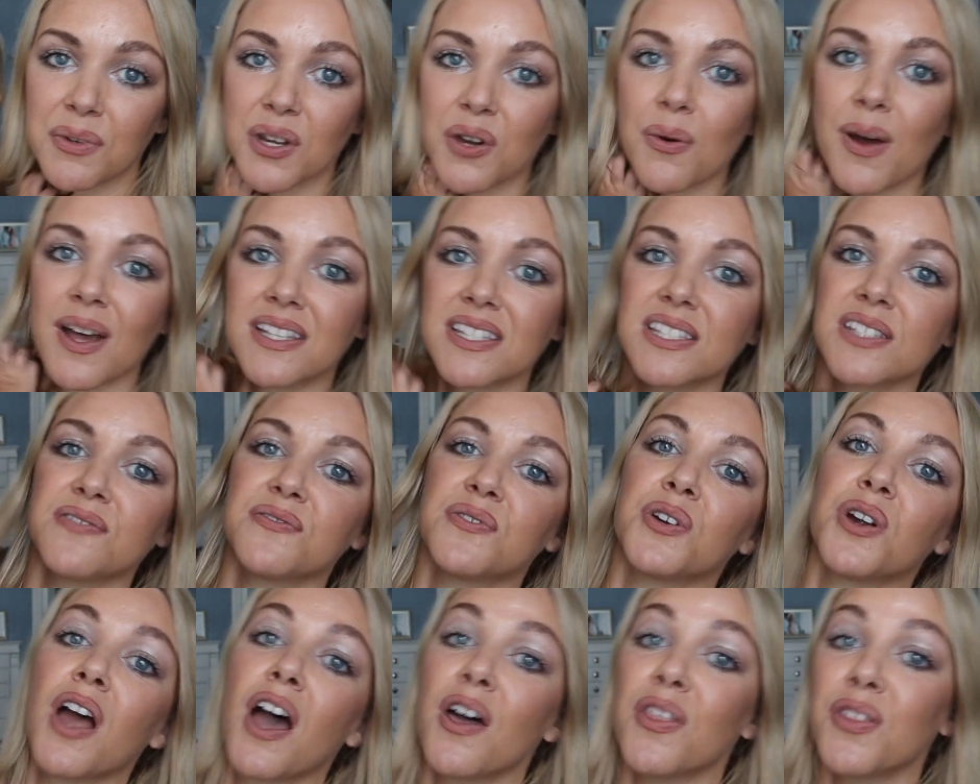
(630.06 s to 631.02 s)
requests
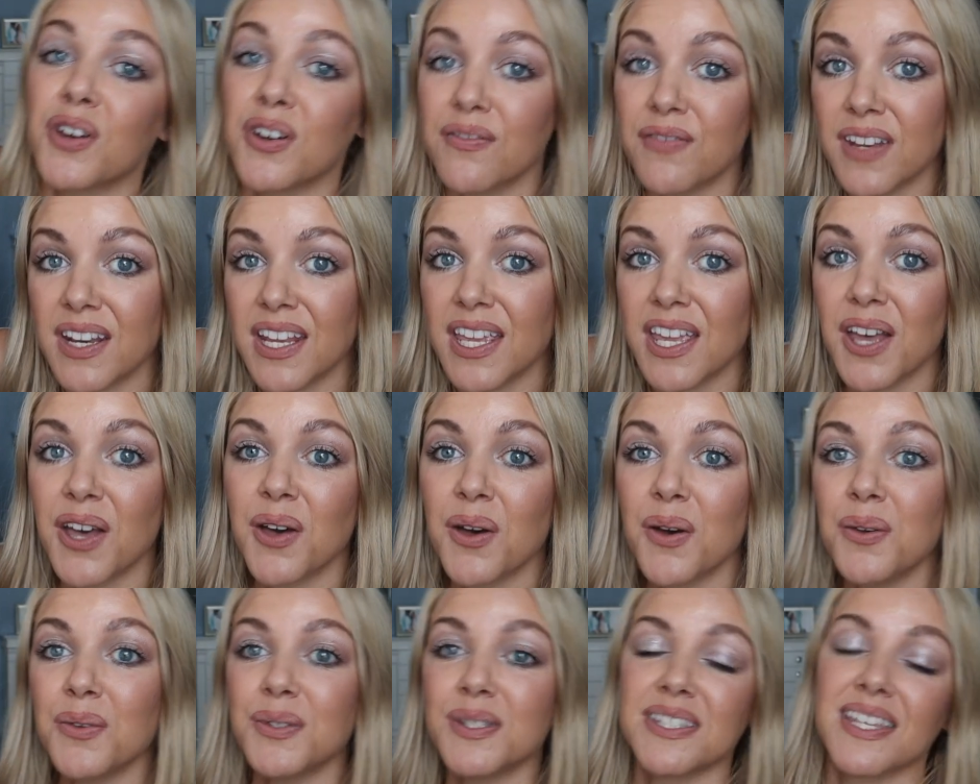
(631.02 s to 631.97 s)
for other
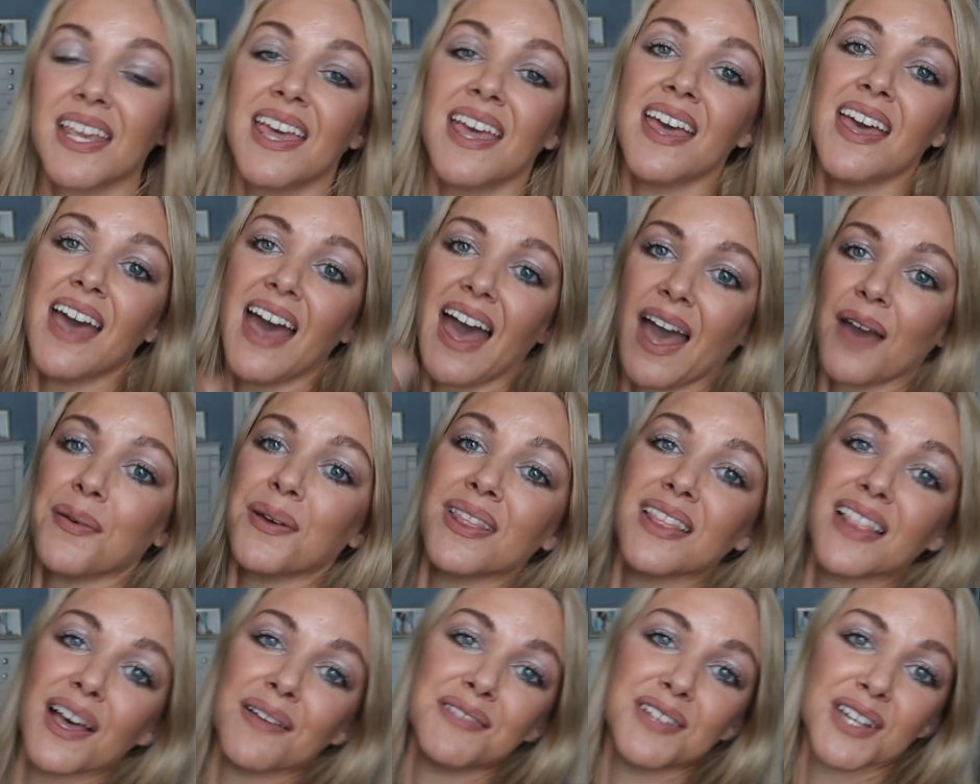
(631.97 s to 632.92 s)
videos. I would
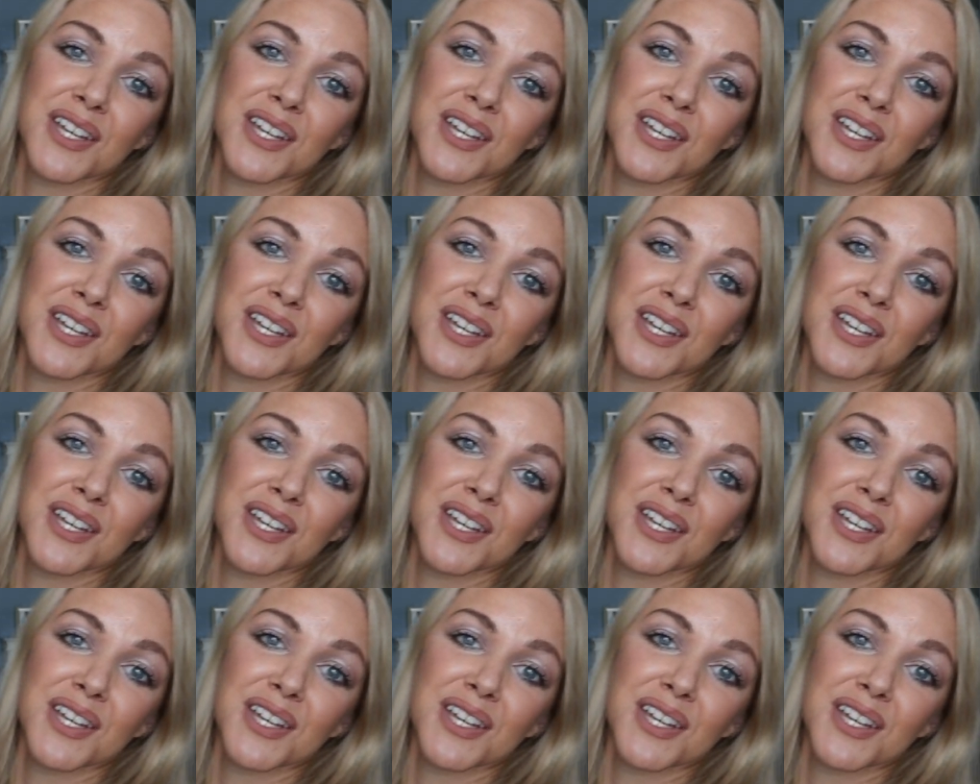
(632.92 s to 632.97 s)
love